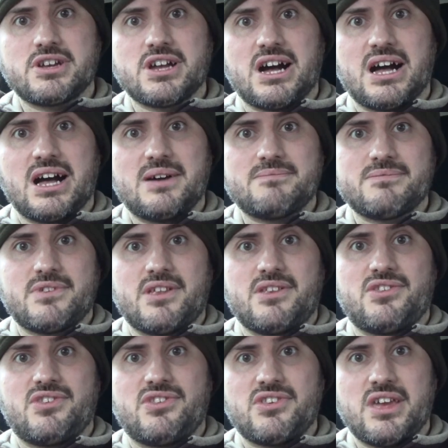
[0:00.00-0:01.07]
a car
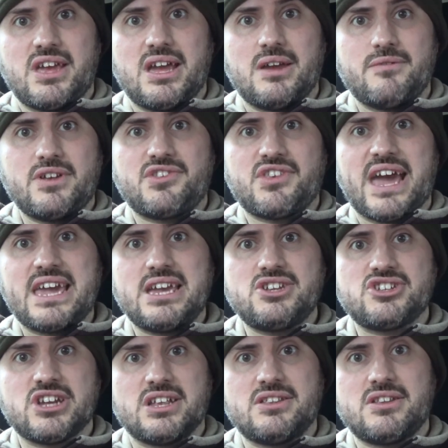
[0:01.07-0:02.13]
that's of its
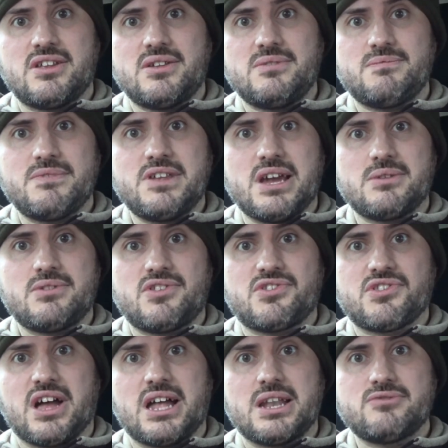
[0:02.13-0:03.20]
age and the
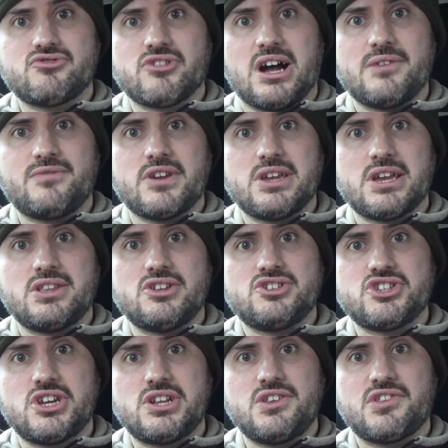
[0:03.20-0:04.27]
style of driving and the
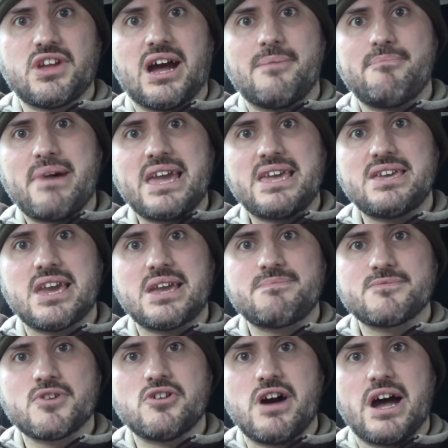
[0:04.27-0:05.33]
journeys that I'm making,
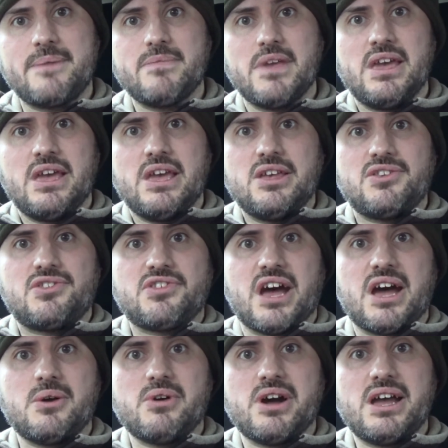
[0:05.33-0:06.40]
all right?
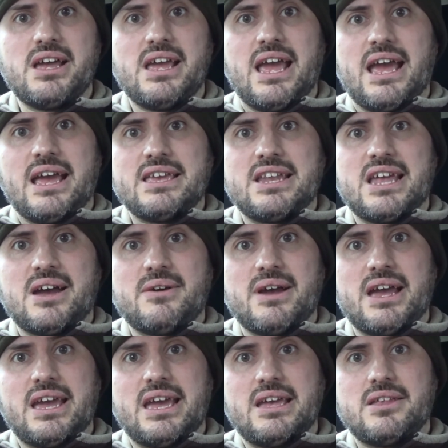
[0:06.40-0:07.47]
So,
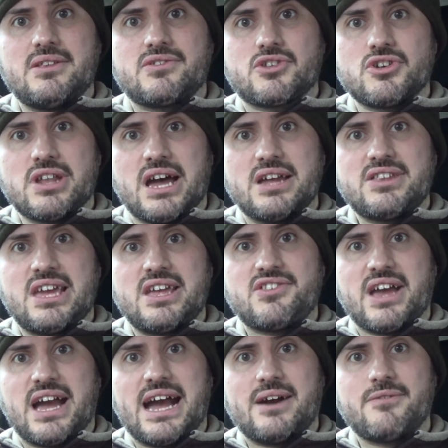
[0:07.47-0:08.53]
it's a good idea
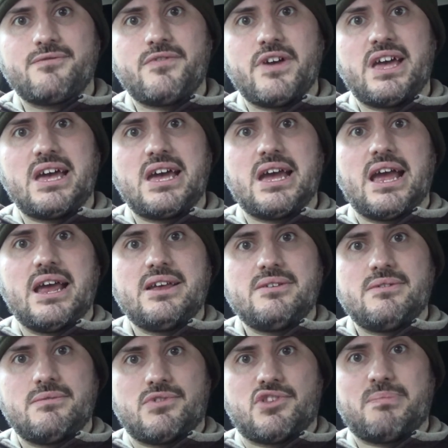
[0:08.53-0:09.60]
to have
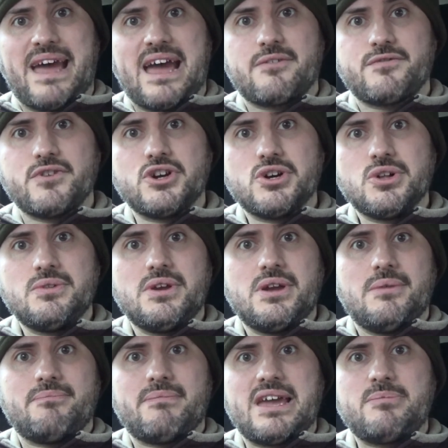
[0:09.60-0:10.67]
spare fuel.
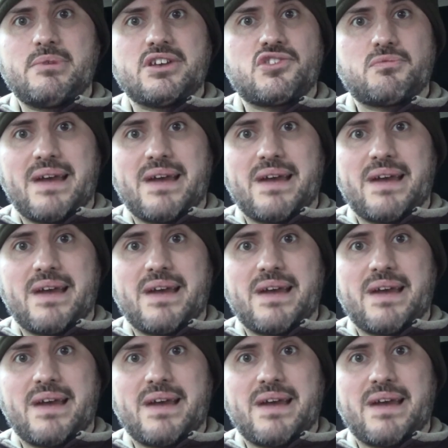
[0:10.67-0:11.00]
Maybe a